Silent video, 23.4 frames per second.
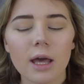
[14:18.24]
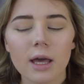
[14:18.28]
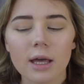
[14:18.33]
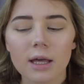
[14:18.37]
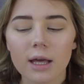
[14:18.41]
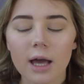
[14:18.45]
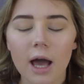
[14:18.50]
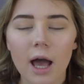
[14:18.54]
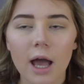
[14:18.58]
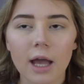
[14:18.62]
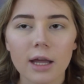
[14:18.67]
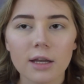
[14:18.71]

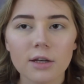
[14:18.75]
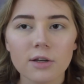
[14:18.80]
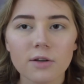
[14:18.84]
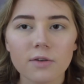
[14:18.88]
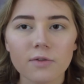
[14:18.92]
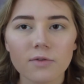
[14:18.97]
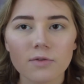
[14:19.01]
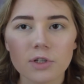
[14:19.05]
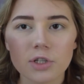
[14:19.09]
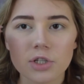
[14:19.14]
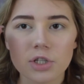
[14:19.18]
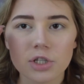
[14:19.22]
kind
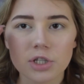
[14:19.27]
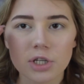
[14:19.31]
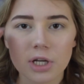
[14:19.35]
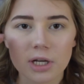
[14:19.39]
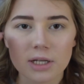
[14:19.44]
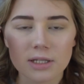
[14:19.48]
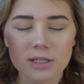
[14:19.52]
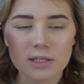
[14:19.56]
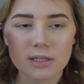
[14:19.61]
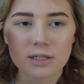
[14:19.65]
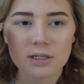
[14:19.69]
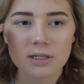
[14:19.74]
of
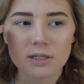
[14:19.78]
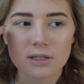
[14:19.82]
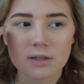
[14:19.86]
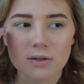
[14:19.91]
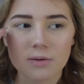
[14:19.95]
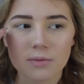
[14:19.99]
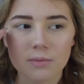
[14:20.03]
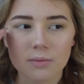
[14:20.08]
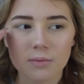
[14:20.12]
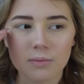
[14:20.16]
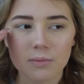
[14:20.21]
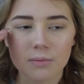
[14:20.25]

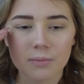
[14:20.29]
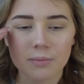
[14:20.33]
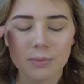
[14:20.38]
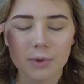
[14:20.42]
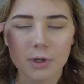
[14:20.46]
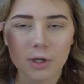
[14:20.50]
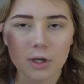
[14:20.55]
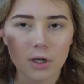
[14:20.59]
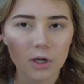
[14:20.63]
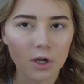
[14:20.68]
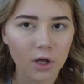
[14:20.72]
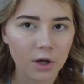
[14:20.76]
just
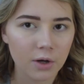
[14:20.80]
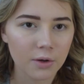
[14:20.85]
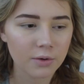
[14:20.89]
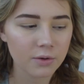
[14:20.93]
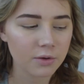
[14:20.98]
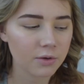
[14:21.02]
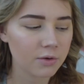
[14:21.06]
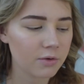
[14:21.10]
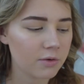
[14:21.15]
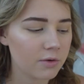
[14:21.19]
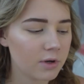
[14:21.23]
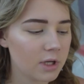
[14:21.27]
below
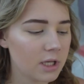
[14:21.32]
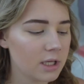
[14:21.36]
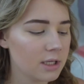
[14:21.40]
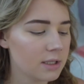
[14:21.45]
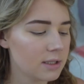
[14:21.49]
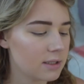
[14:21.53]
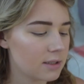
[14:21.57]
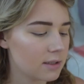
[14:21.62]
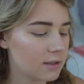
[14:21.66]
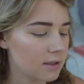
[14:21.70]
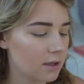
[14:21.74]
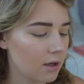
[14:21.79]
the
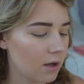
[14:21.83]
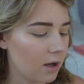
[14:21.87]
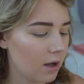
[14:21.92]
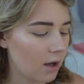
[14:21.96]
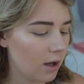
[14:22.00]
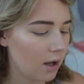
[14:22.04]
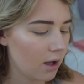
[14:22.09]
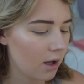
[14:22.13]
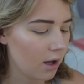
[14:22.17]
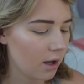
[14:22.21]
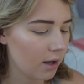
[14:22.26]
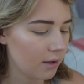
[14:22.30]
crease
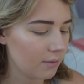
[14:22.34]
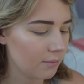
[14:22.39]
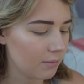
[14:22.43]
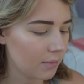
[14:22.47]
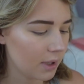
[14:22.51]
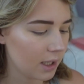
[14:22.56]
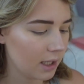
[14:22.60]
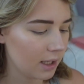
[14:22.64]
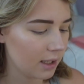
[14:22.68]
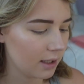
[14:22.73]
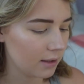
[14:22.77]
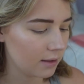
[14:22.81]
on
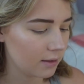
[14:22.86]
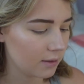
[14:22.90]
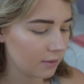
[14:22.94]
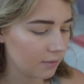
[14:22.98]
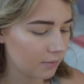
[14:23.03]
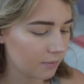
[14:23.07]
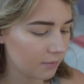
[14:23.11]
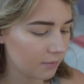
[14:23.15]
my lid.